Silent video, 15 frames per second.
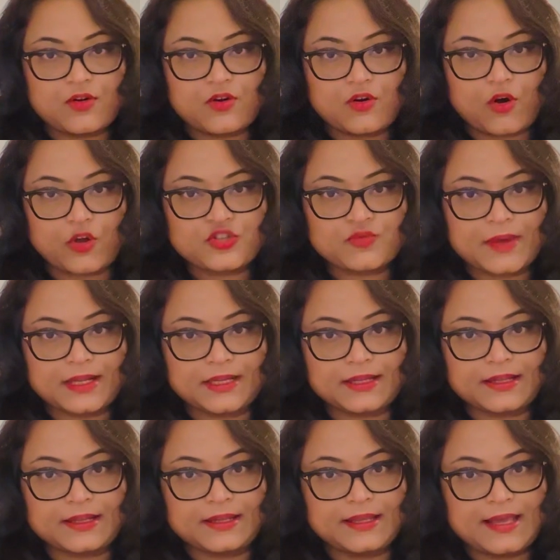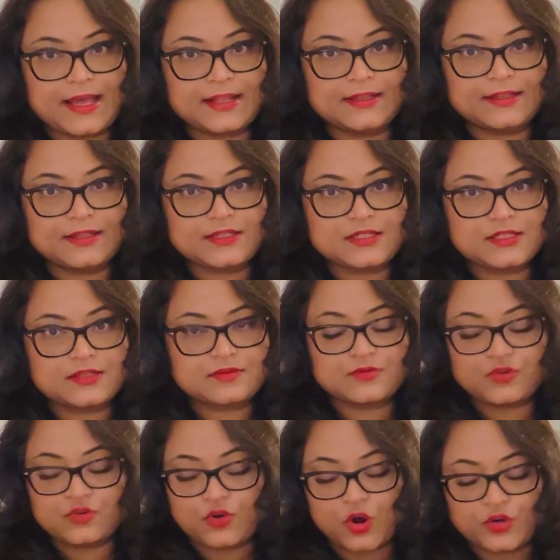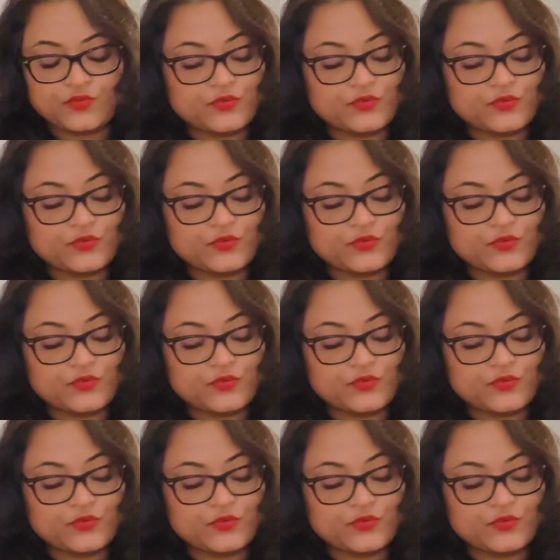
automatically, and this chord